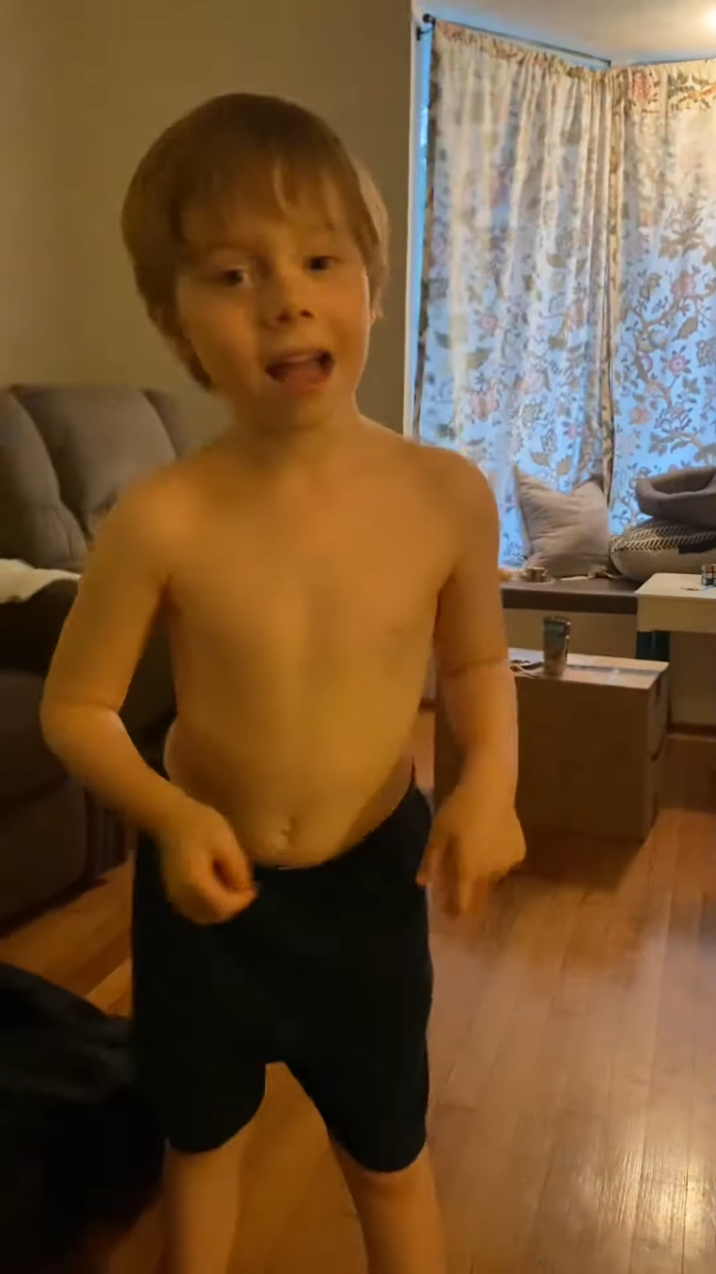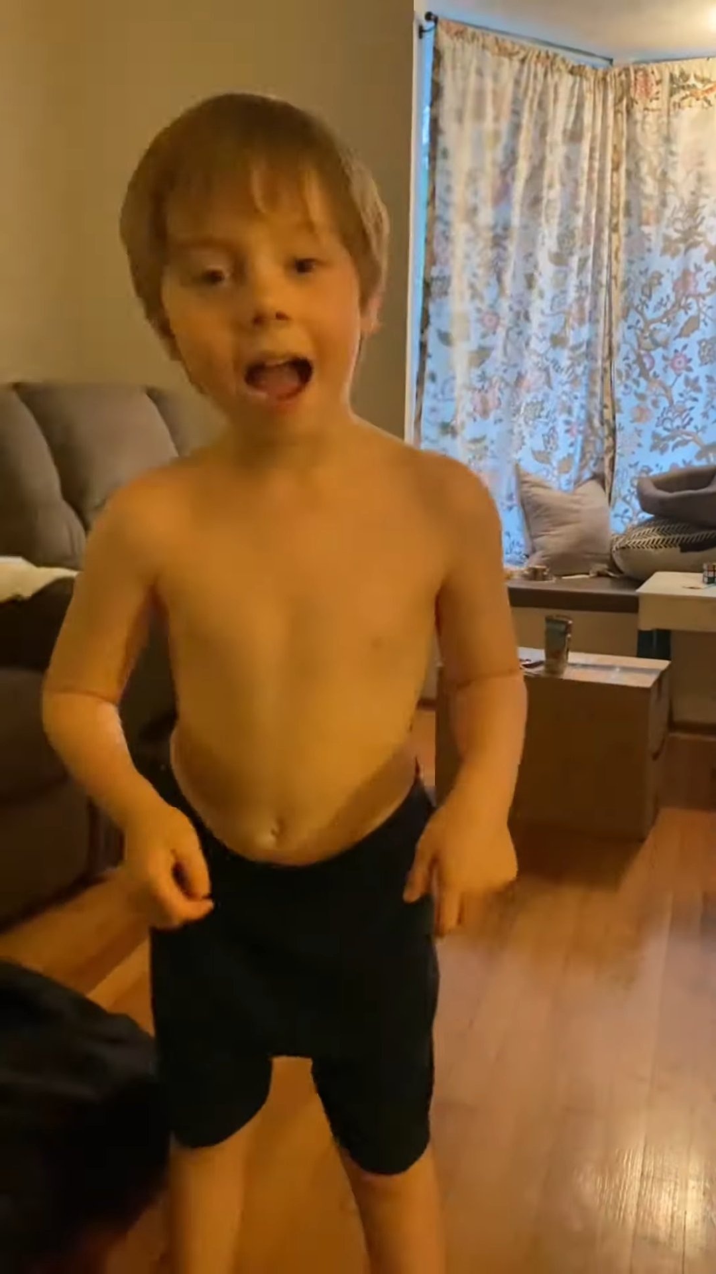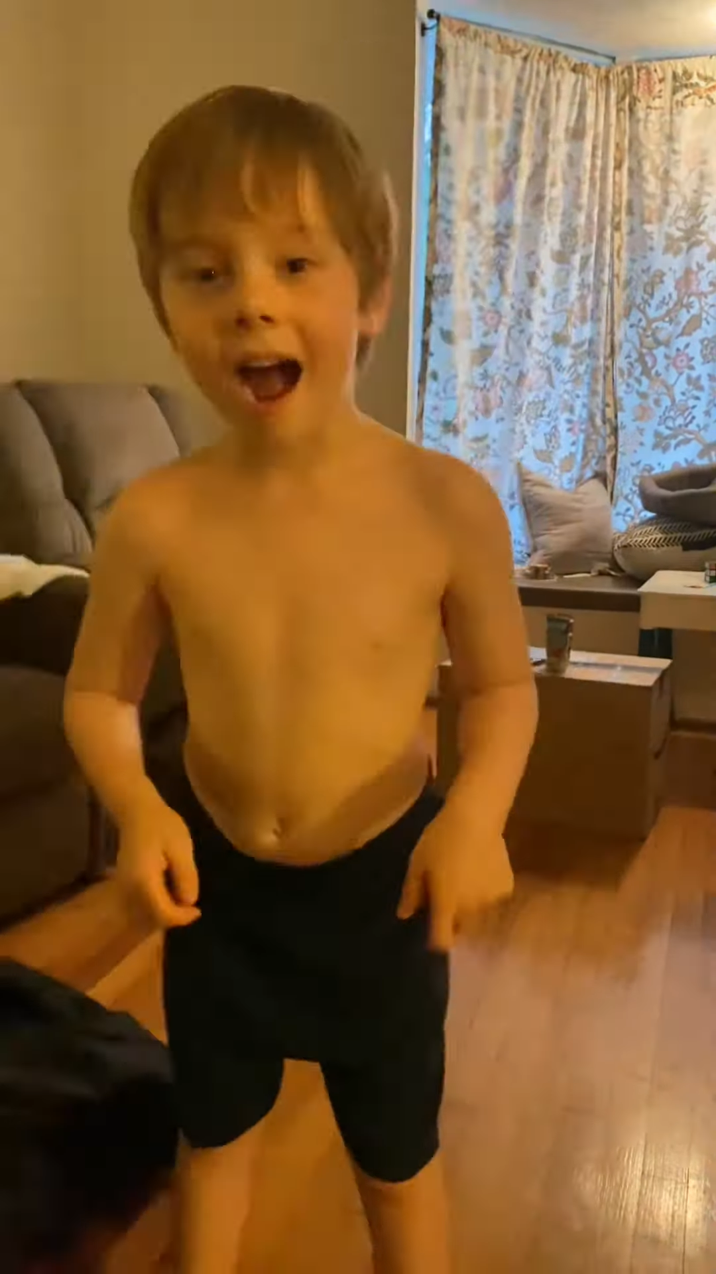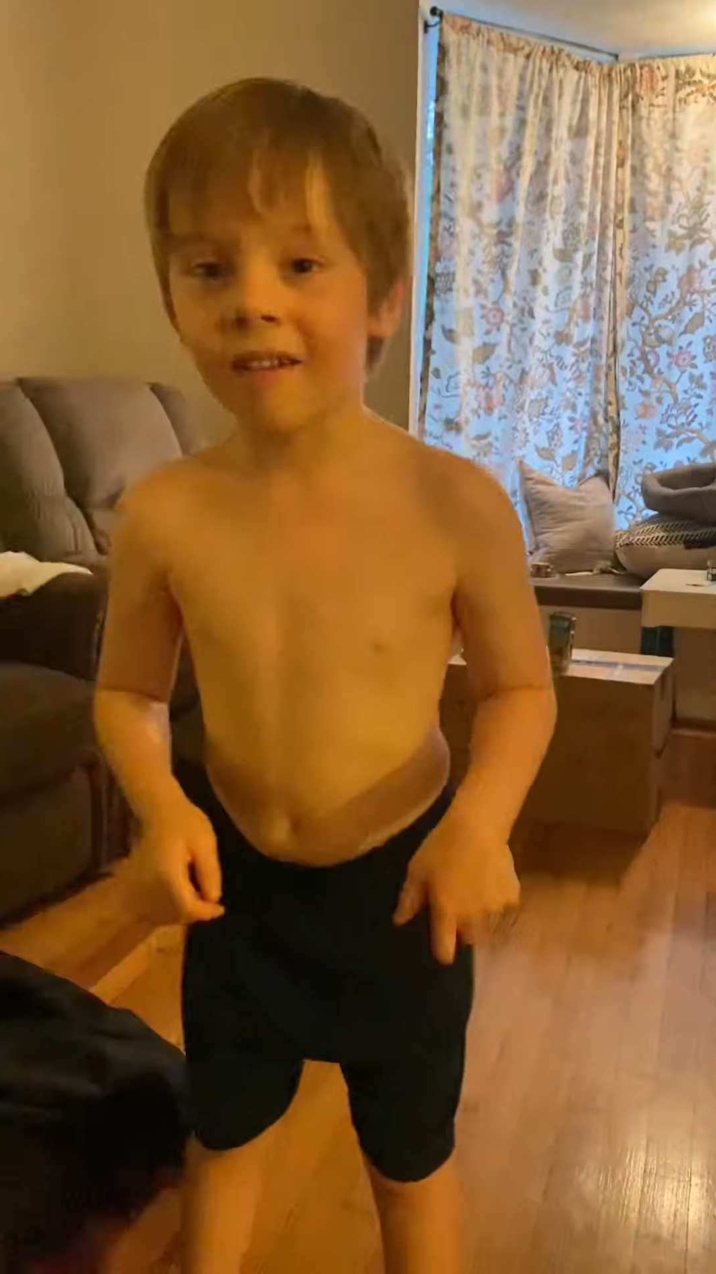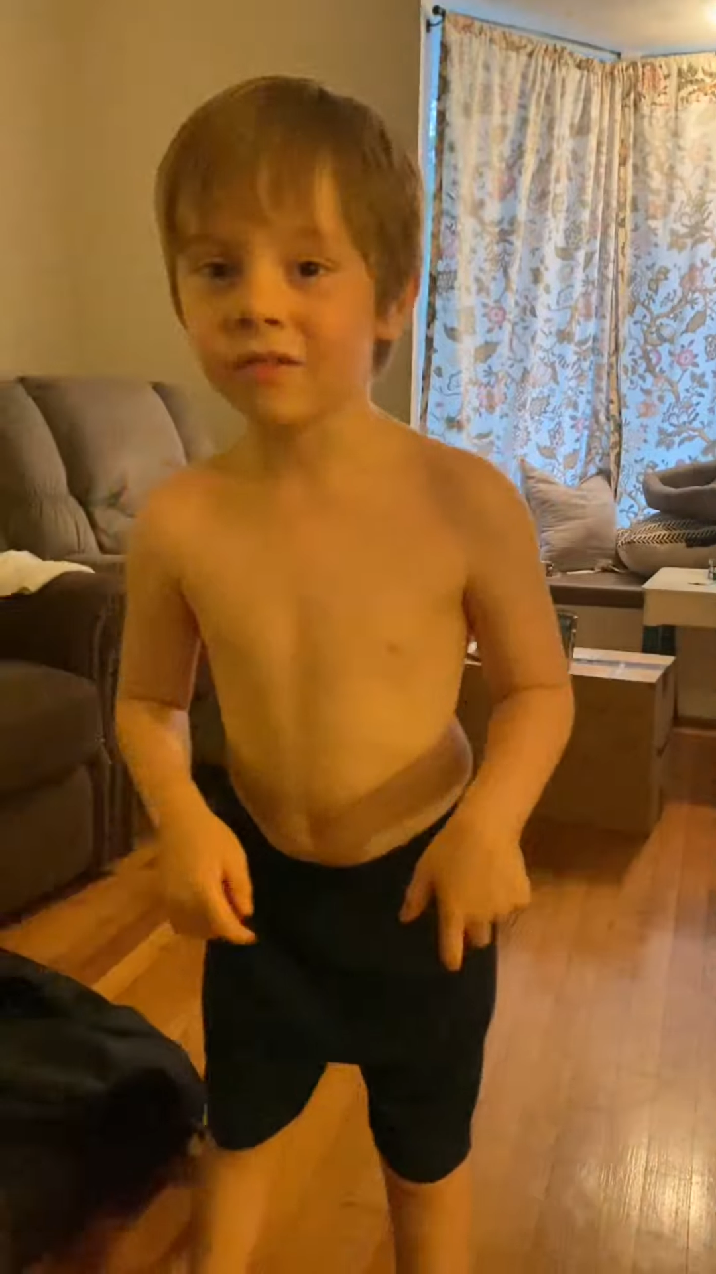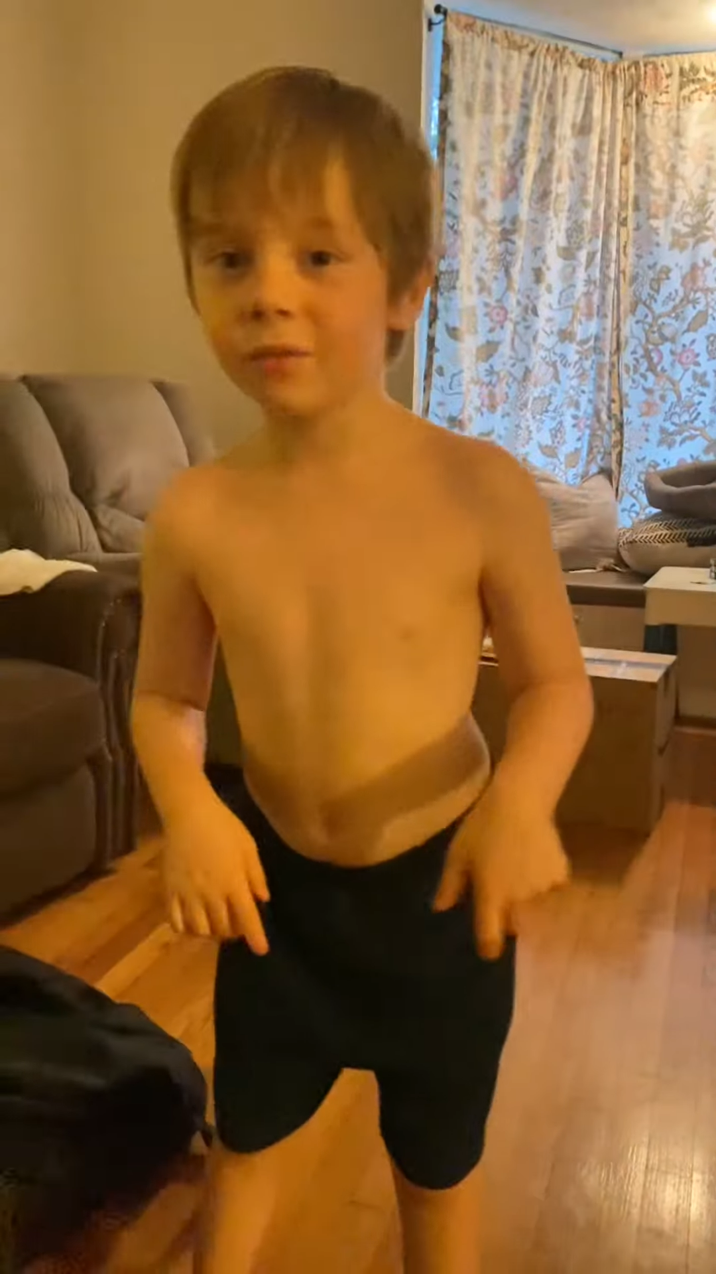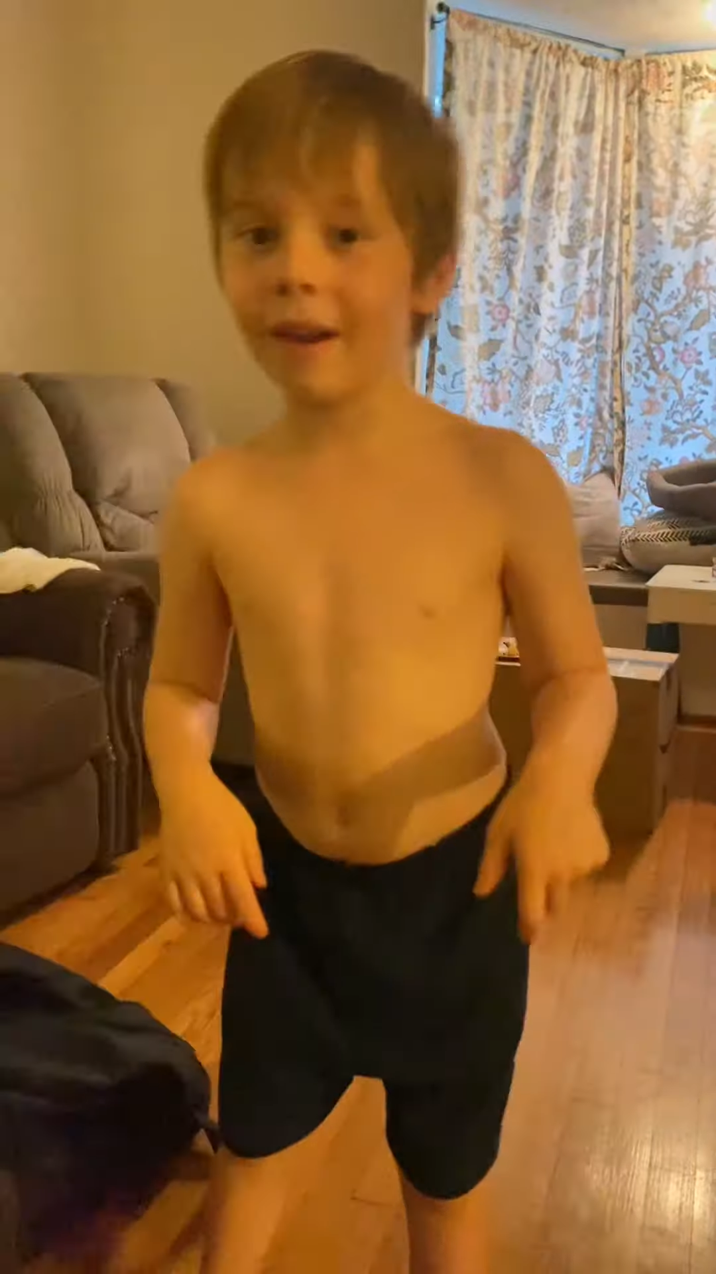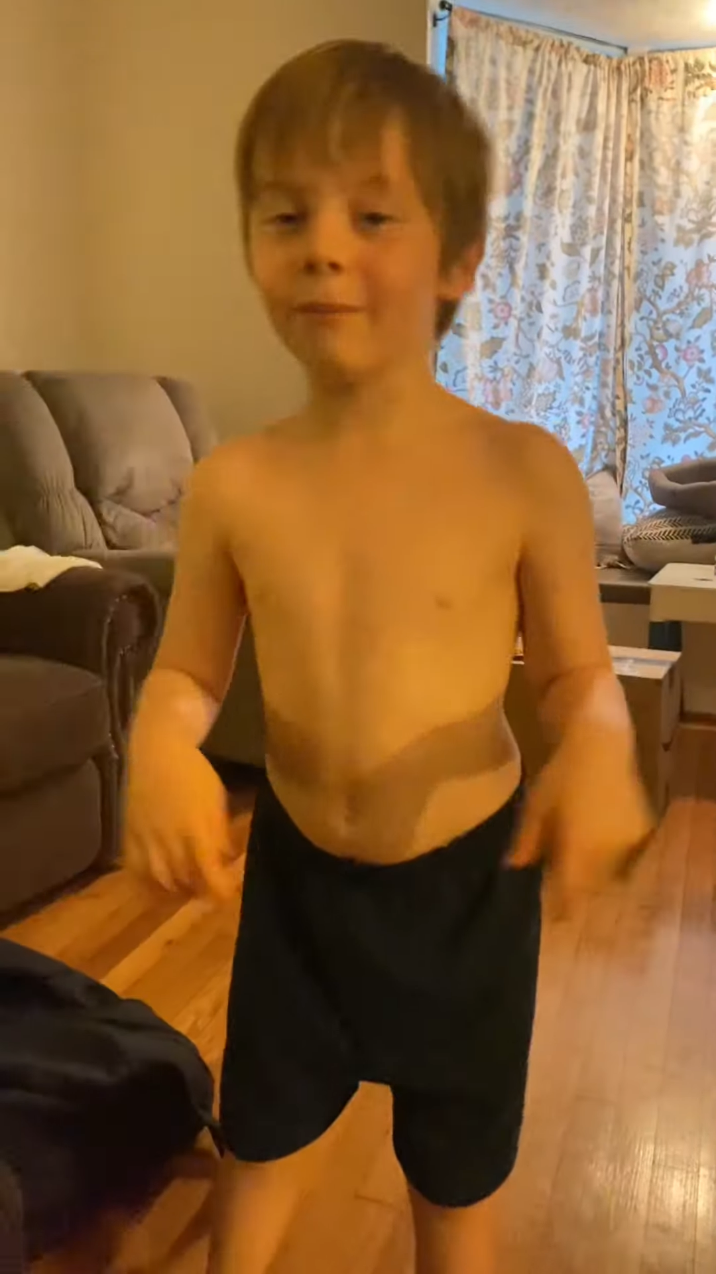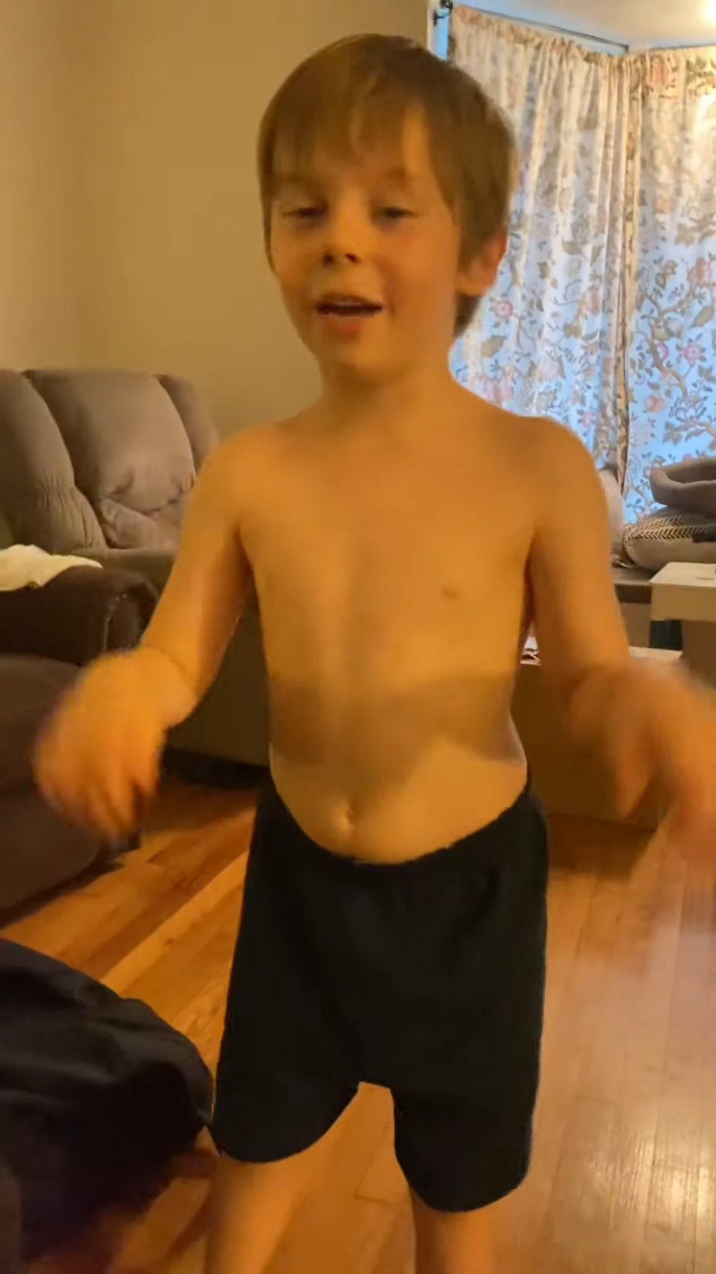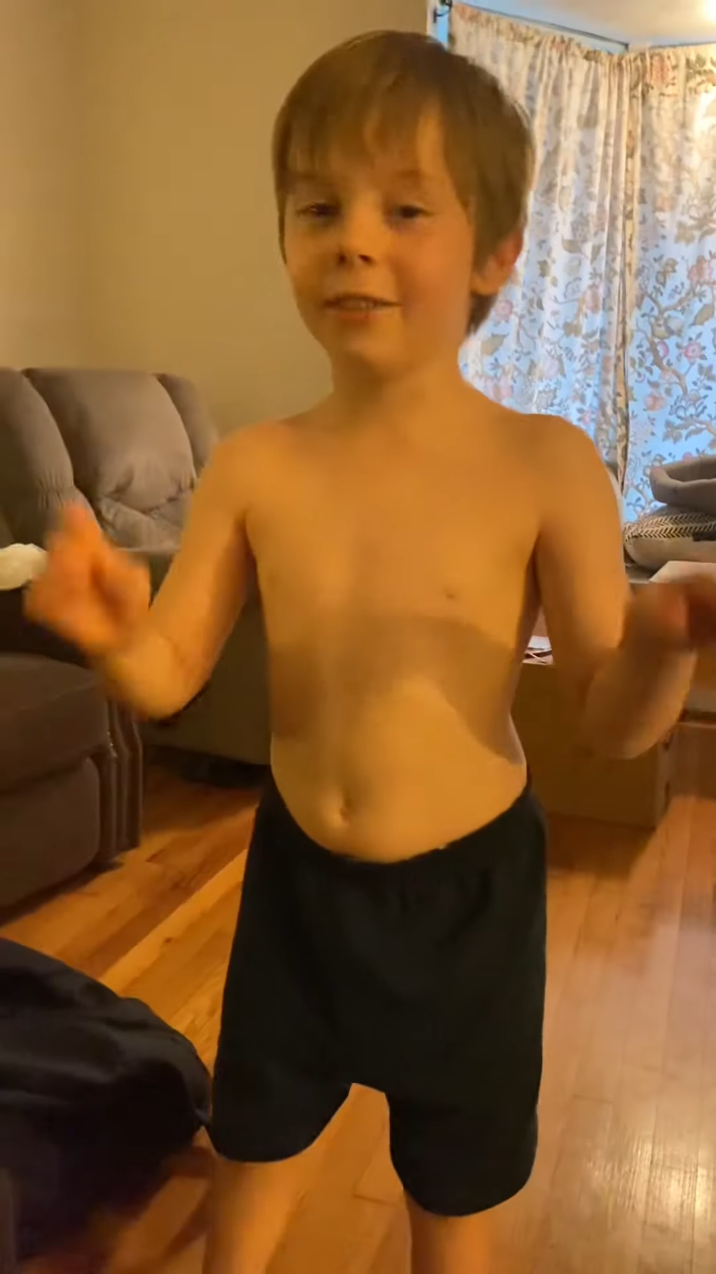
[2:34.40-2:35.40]
after
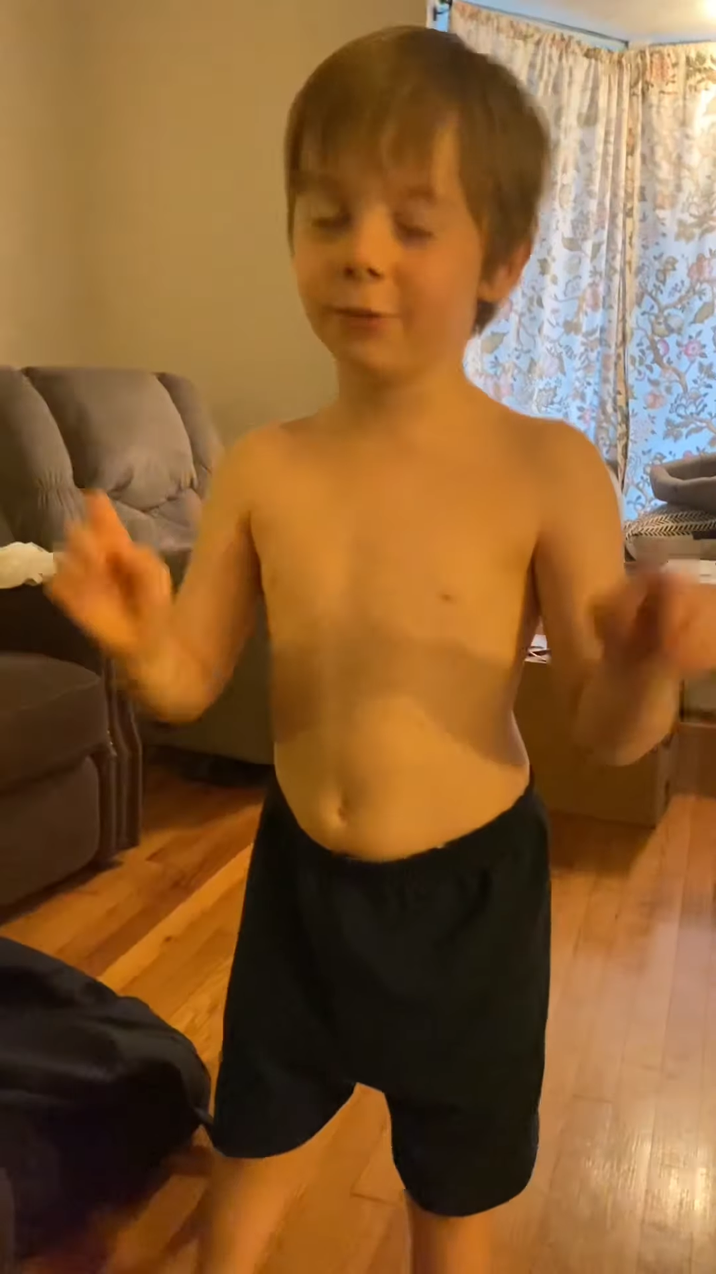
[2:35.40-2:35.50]
red light,